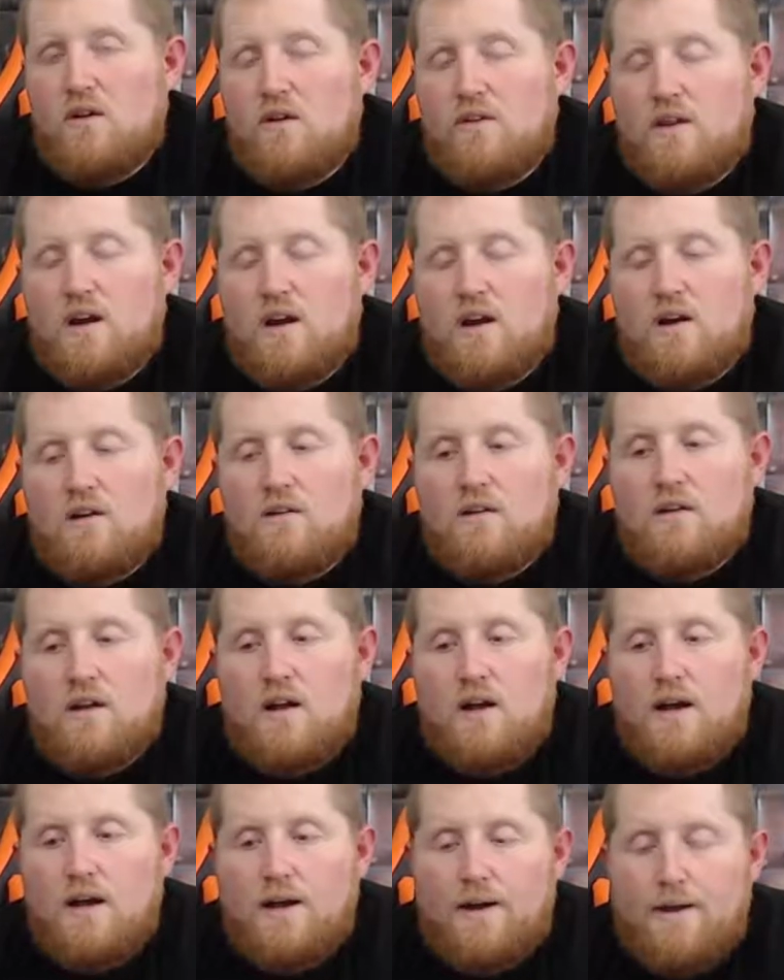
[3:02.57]
there,
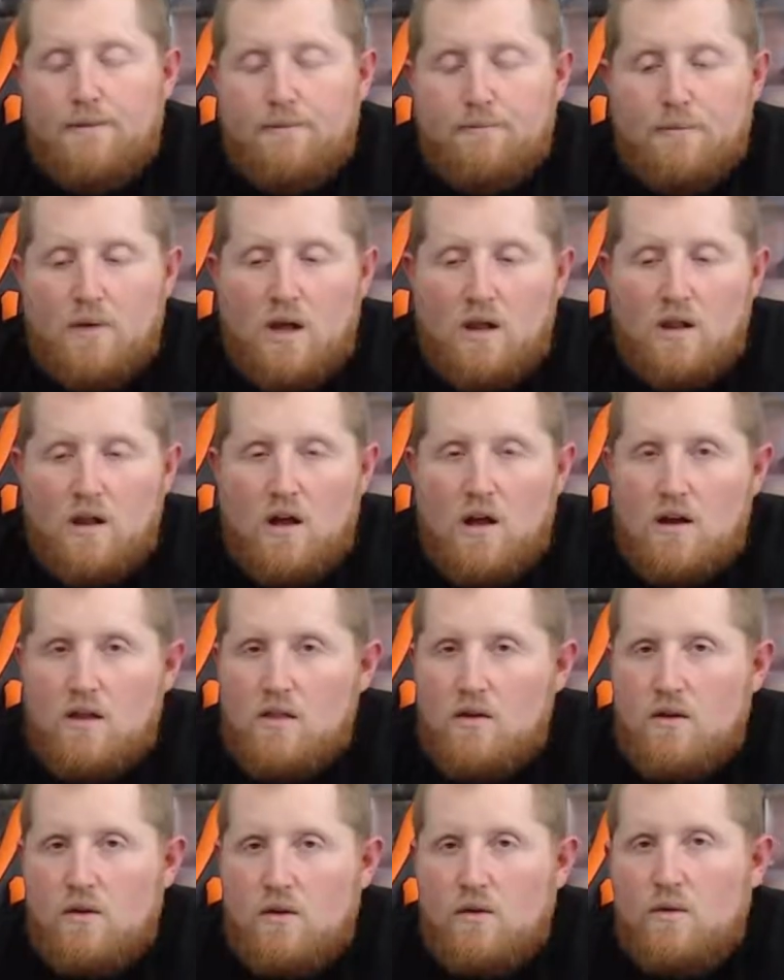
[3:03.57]
a lot of
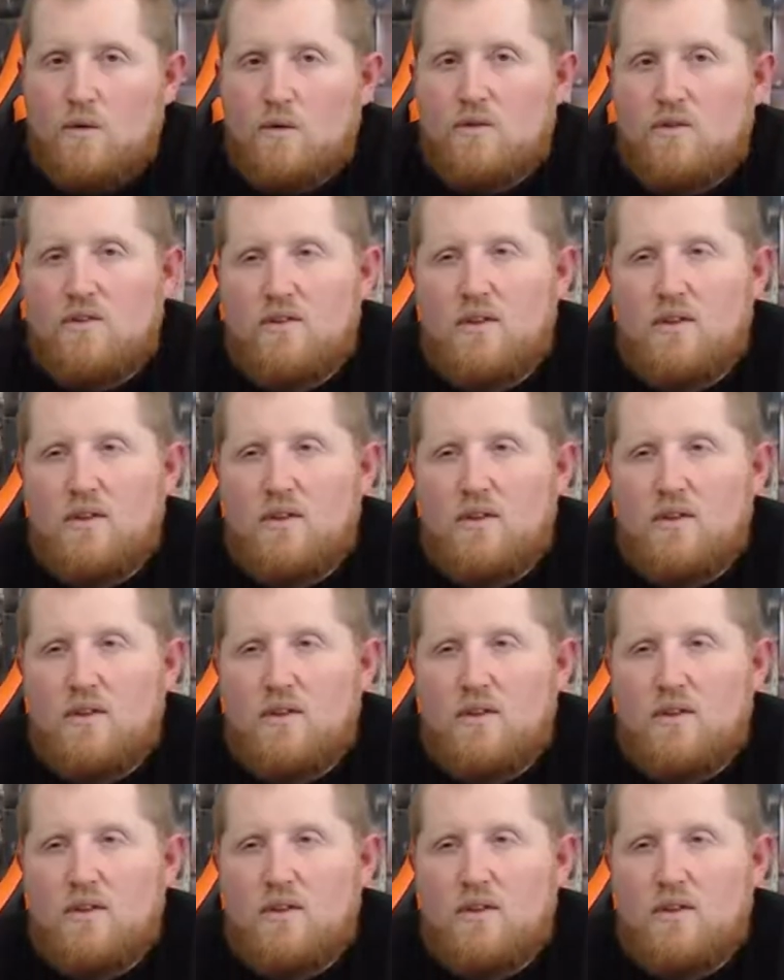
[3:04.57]
those